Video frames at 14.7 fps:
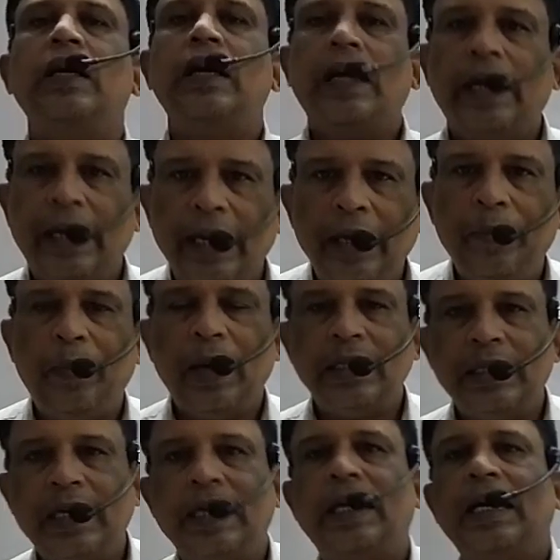
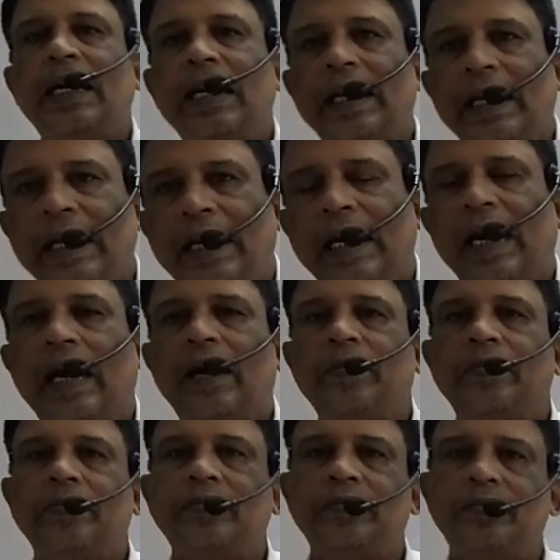represented in a gram,
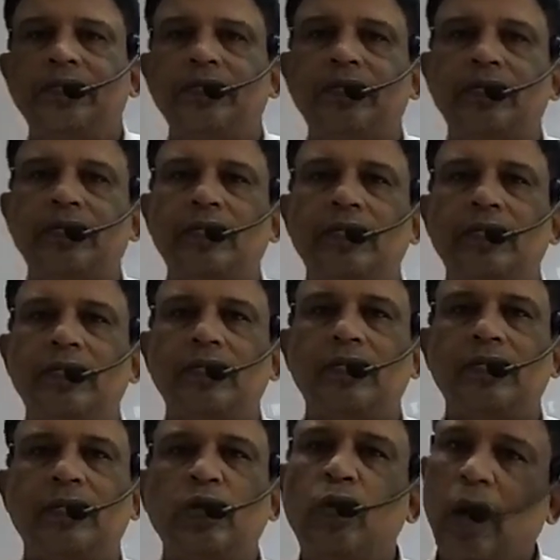
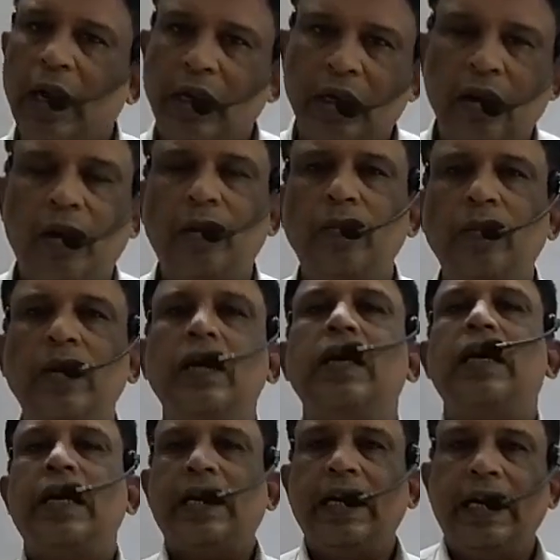1
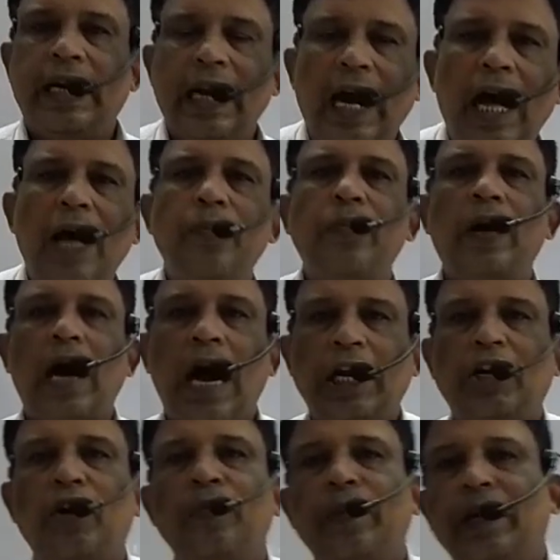term. Gram
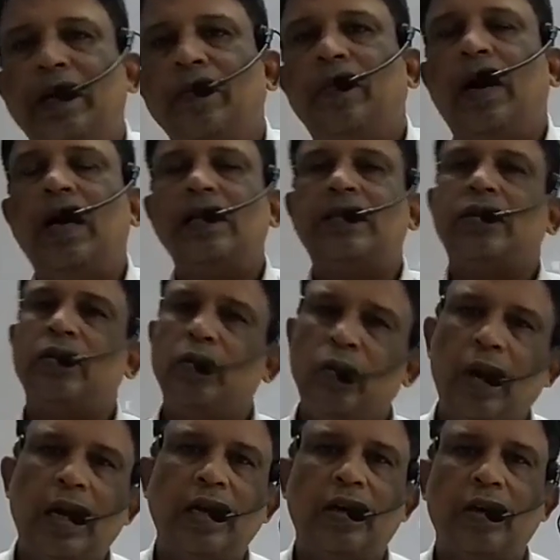atomic mass,
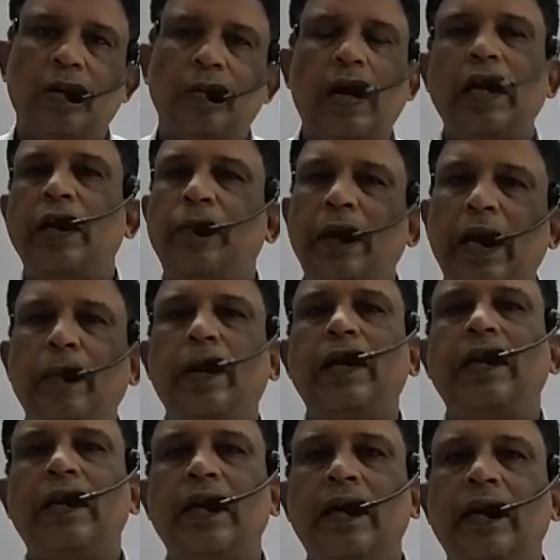1 term. I repeat
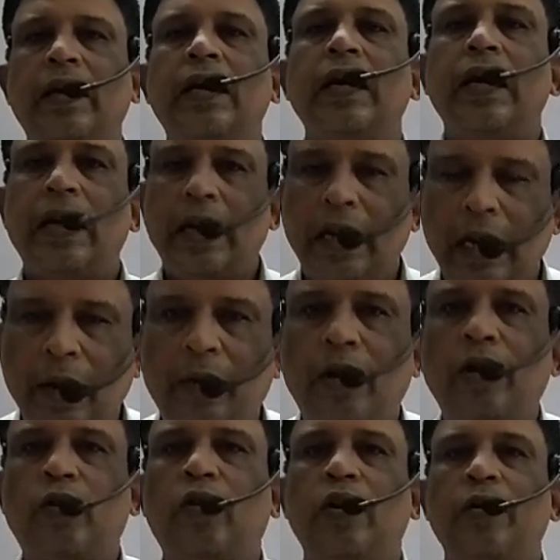again,
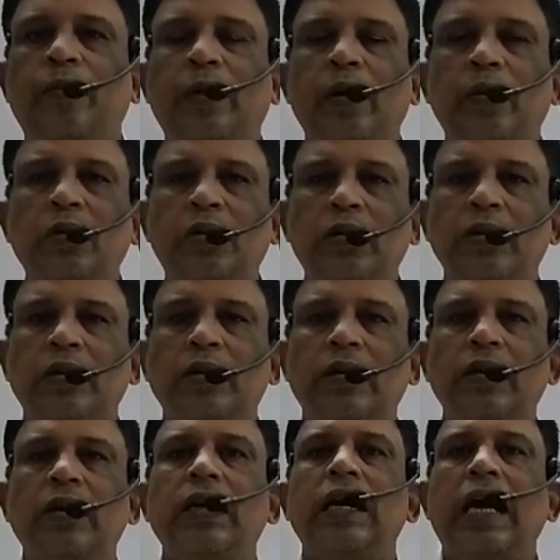never confuse
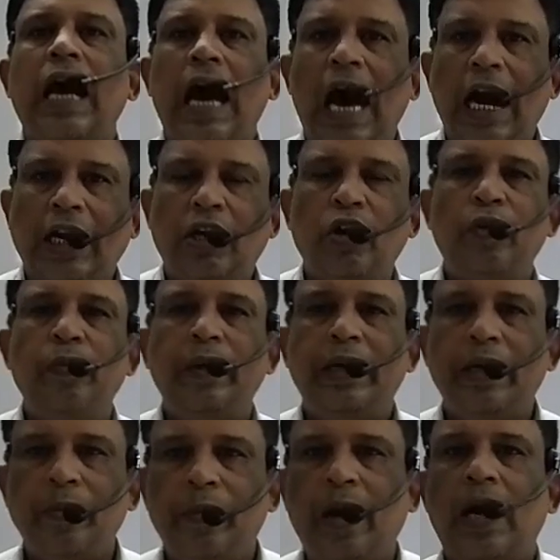
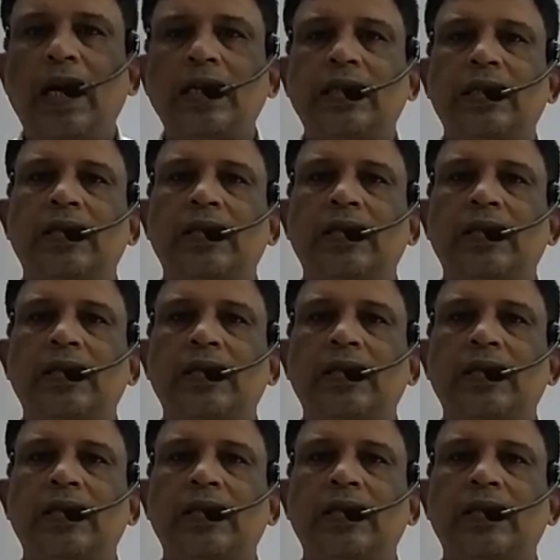atomic mass